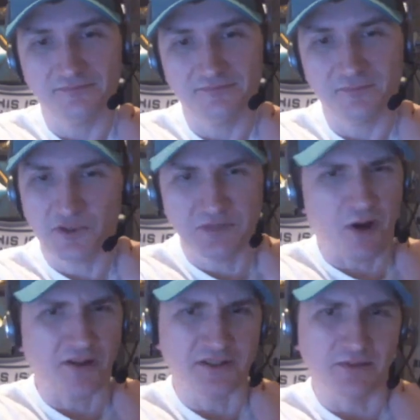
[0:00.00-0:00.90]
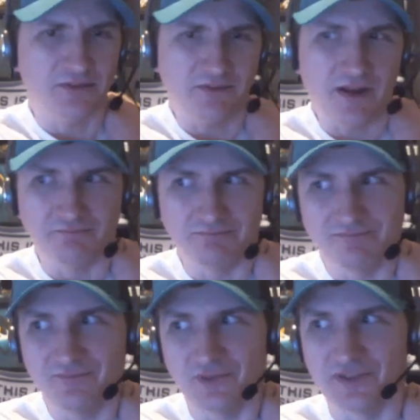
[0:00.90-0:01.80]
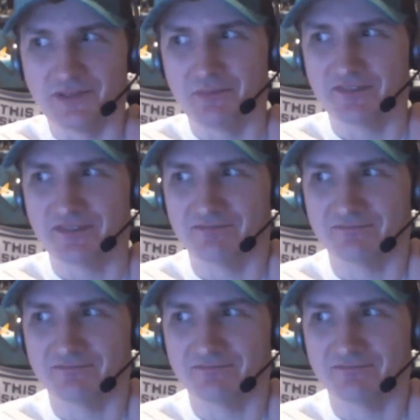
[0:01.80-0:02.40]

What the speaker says: which is possible. I fully admit that.